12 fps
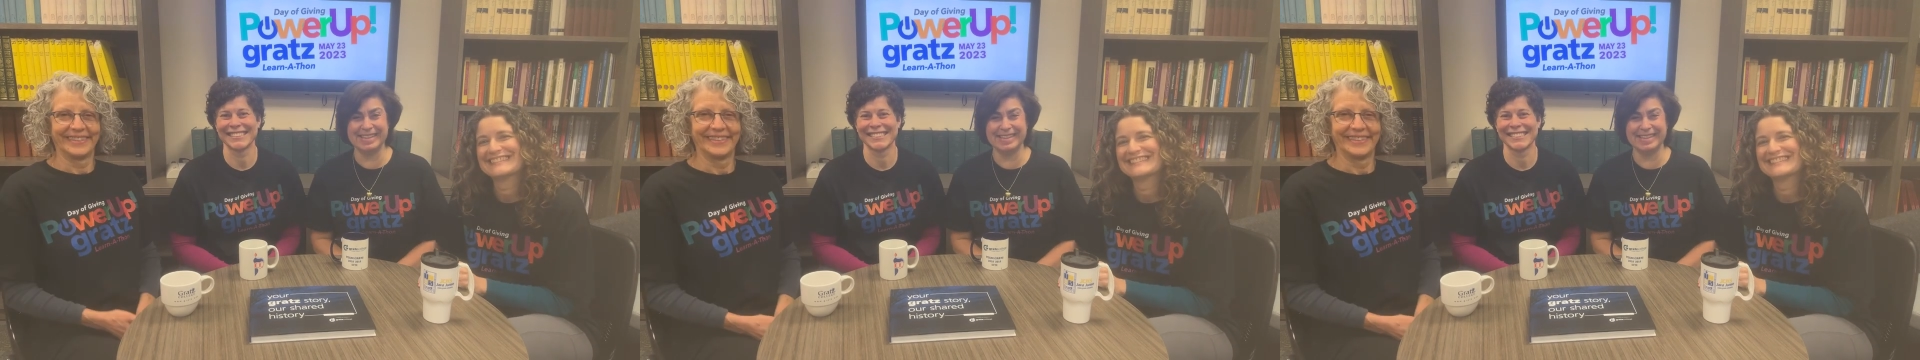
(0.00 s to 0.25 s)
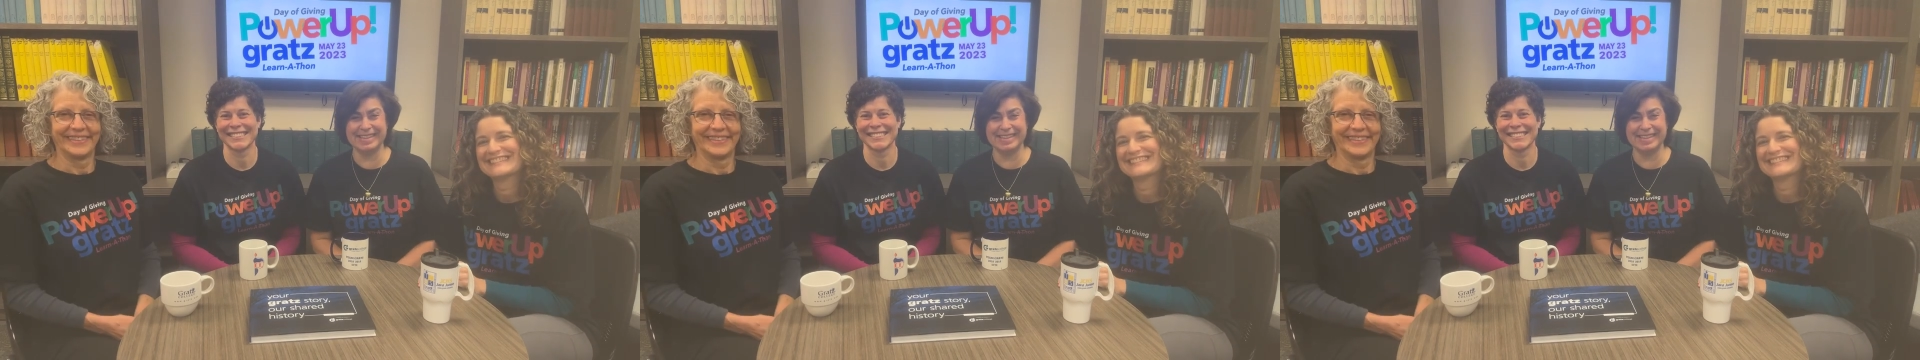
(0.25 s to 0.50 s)

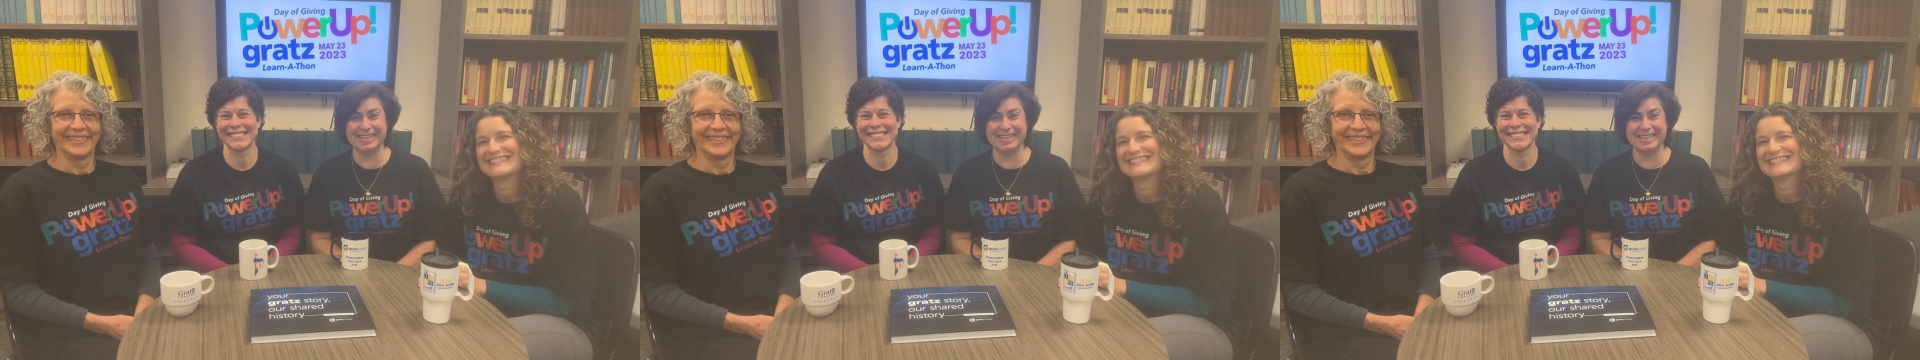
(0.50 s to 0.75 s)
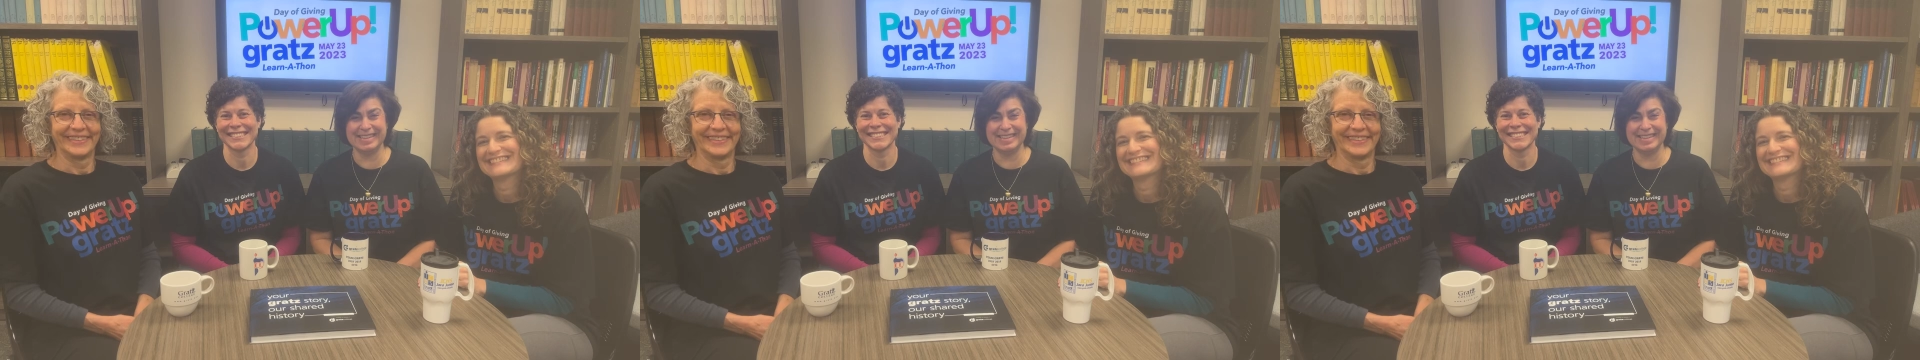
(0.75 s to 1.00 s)

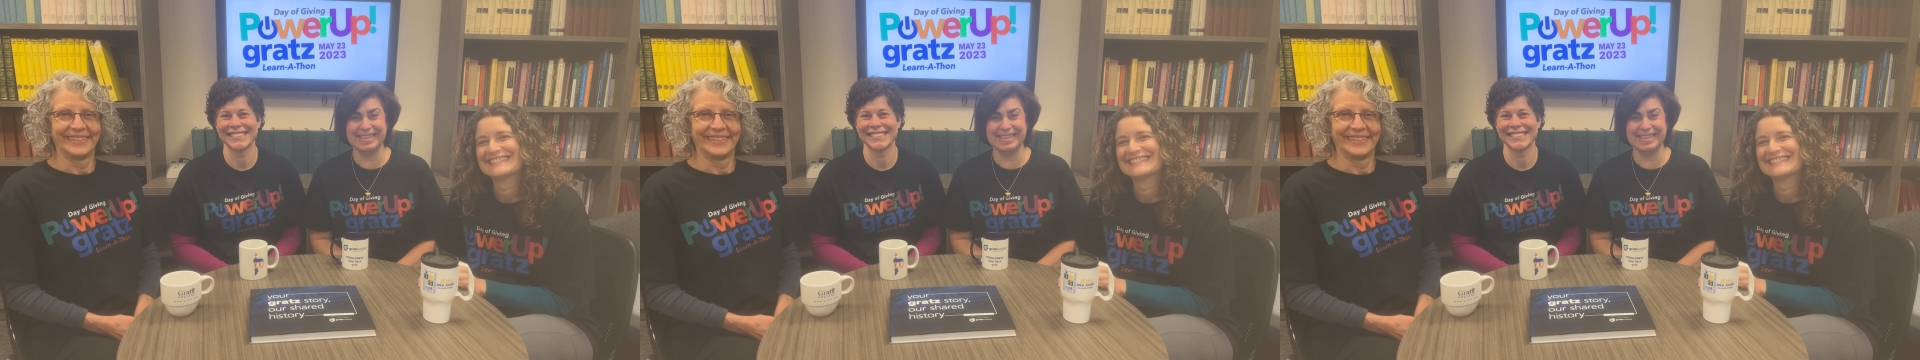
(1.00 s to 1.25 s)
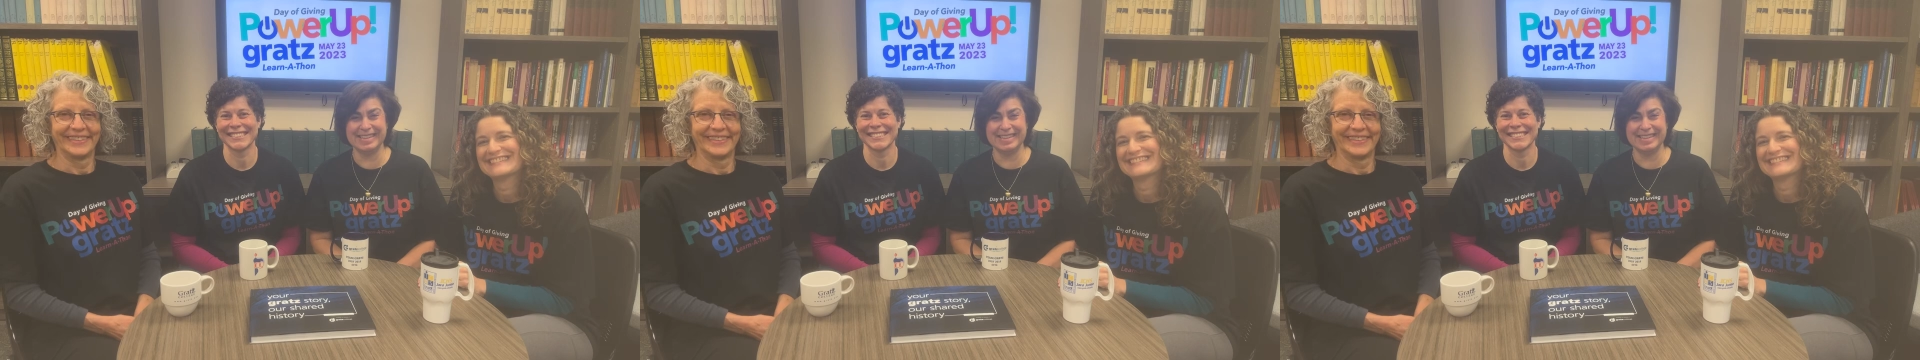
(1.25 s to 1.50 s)

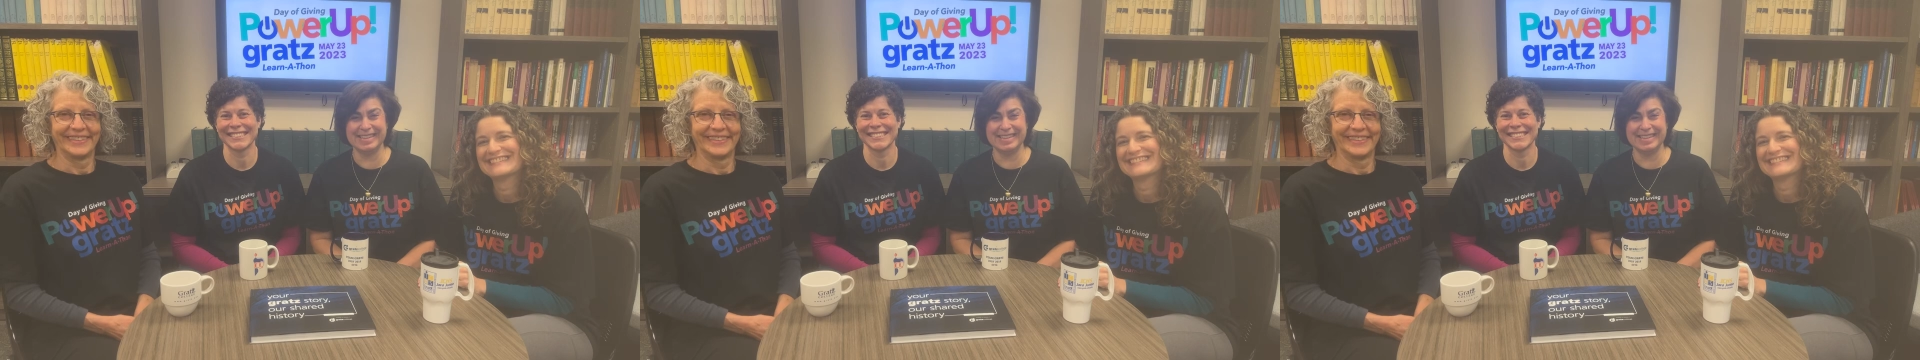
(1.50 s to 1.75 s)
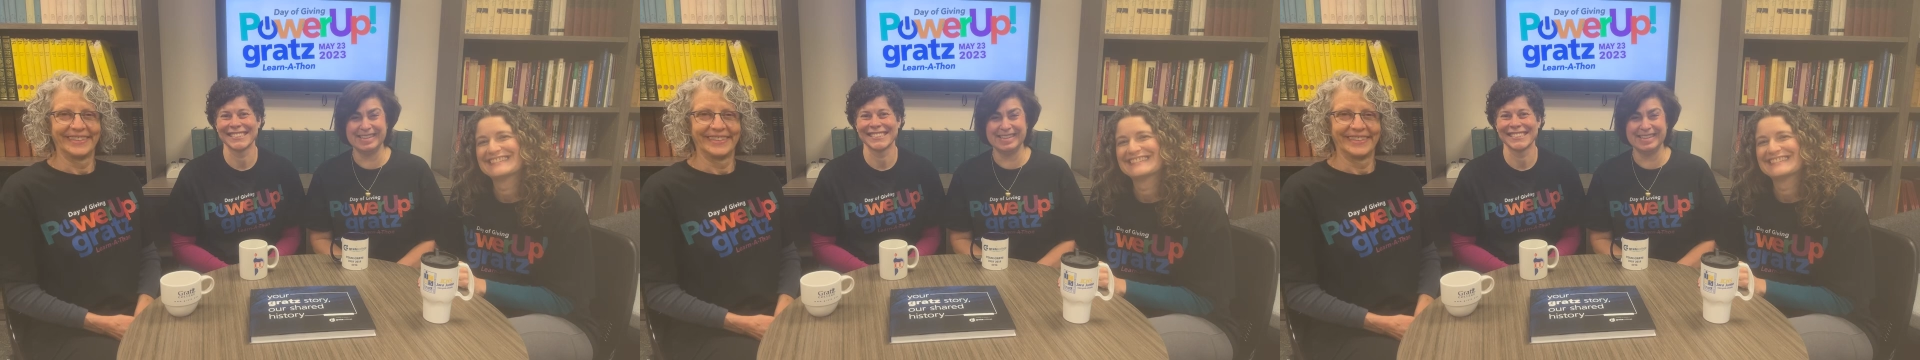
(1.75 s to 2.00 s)

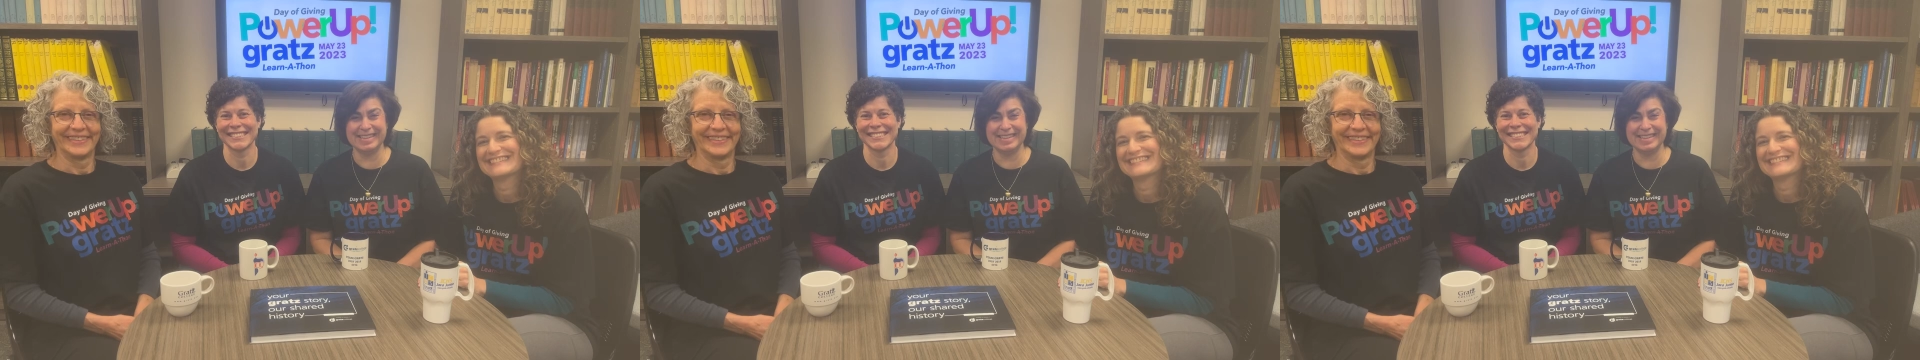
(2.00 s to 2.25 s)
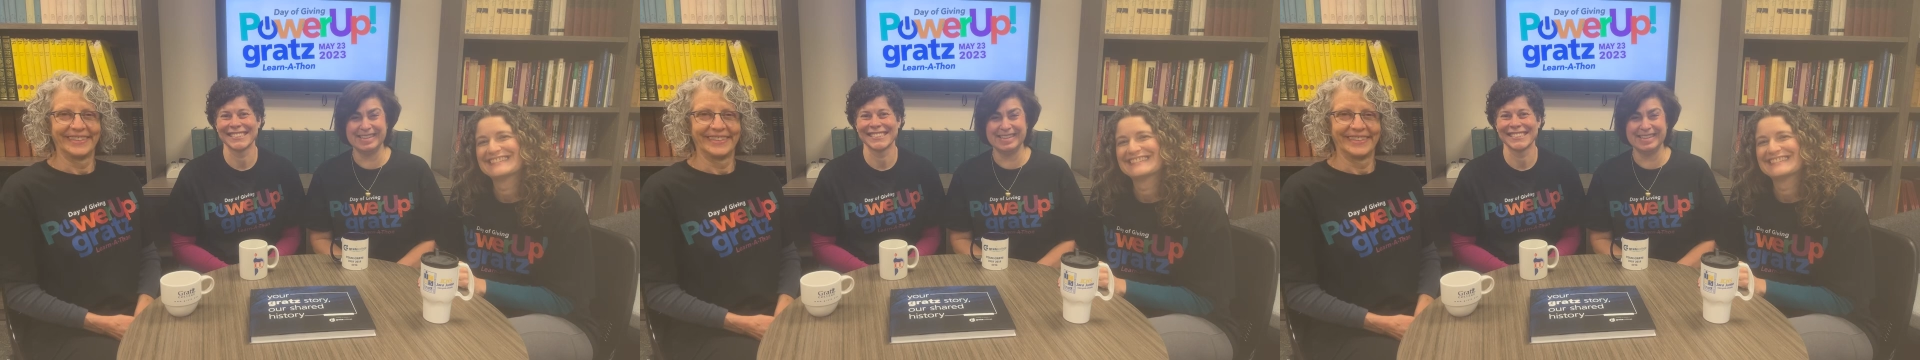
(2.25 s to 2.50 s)

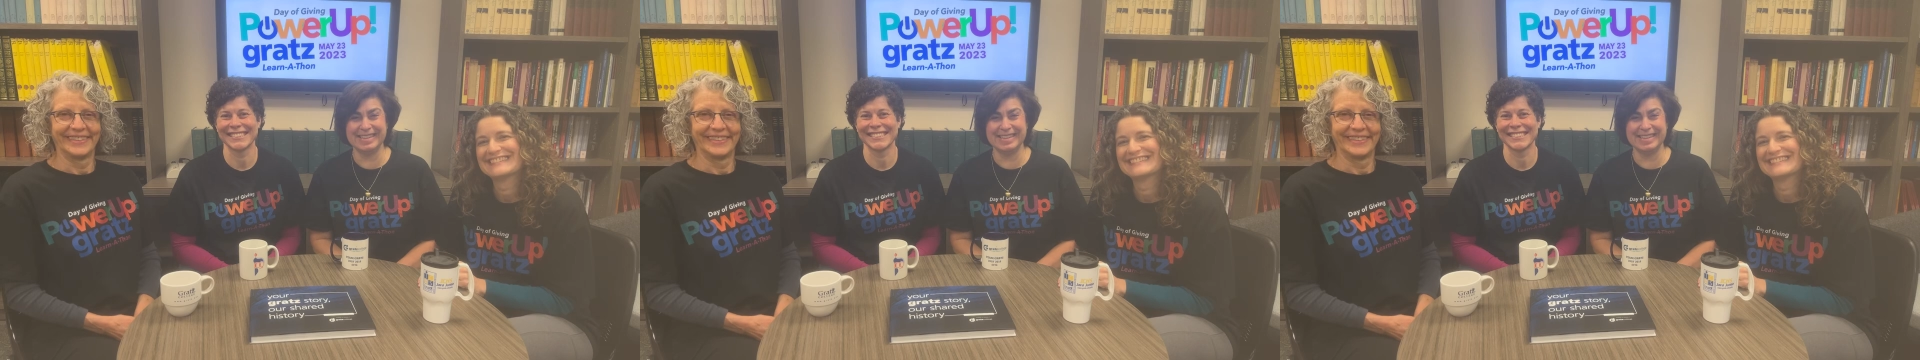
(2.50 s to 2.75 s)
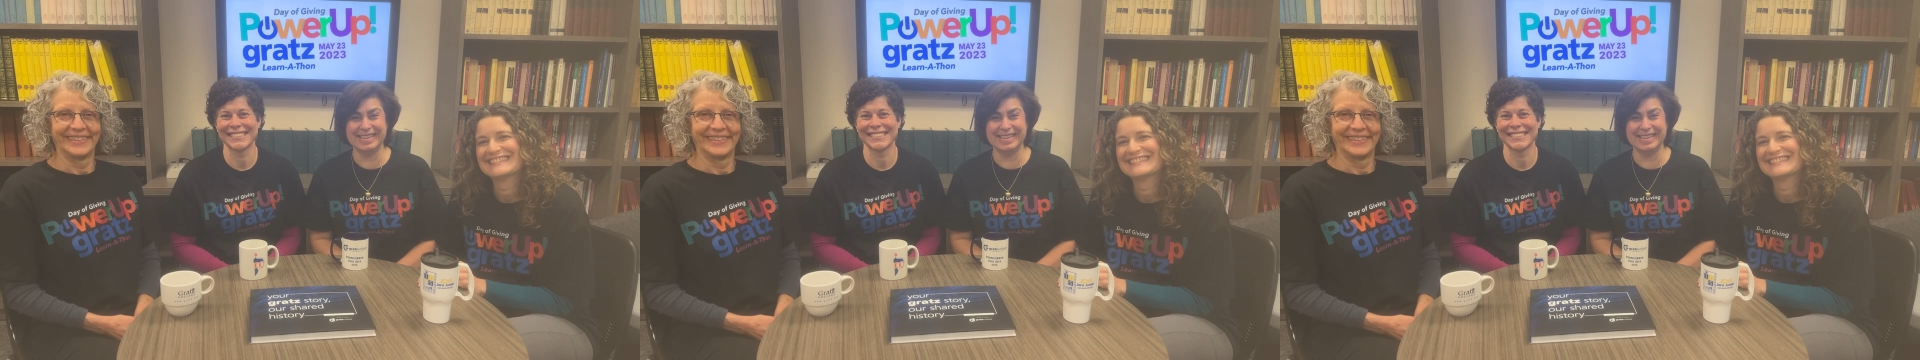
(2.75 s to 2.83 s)
Nothing is said.